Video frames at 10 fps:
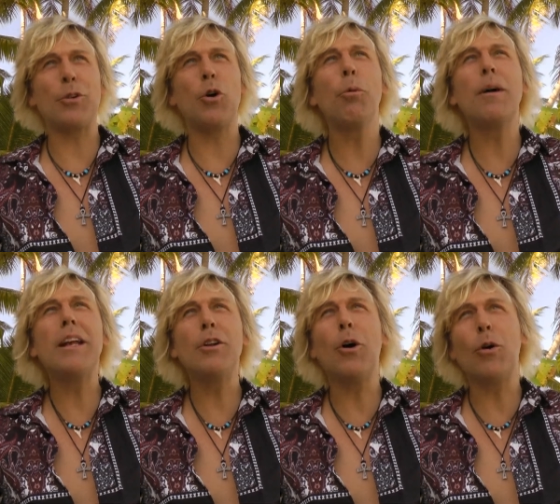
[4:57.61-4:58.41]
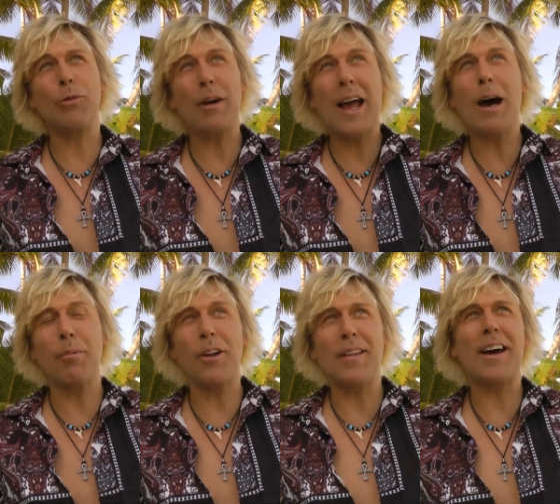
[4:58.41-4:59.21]
nobody knows what
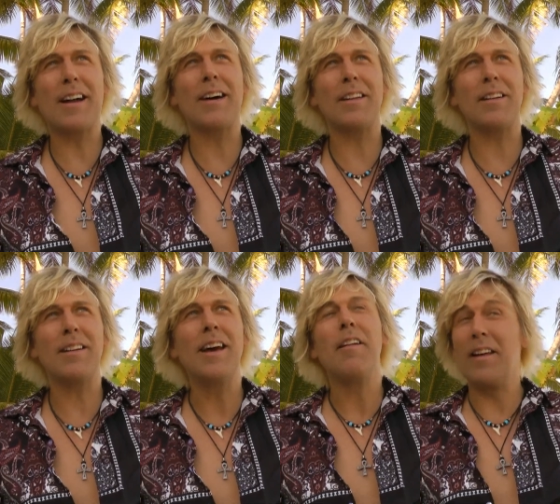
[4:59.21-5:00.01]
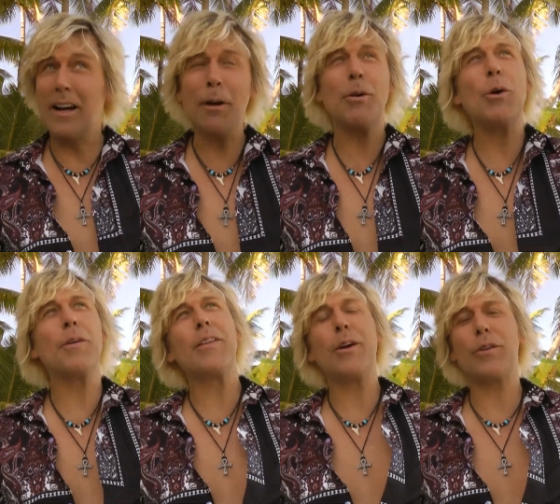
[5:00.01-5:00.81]
happened on that island, then I'm
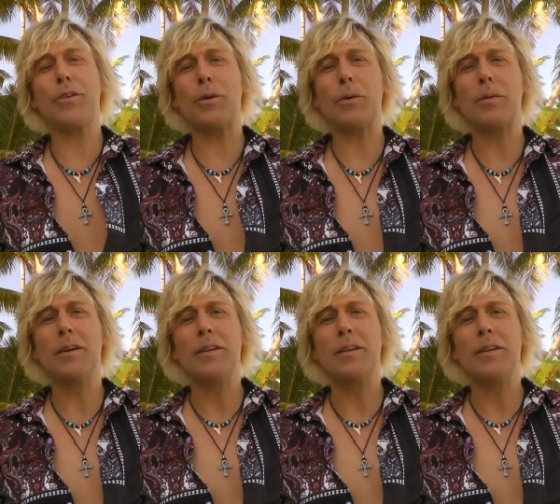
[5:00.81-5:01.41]
going there too.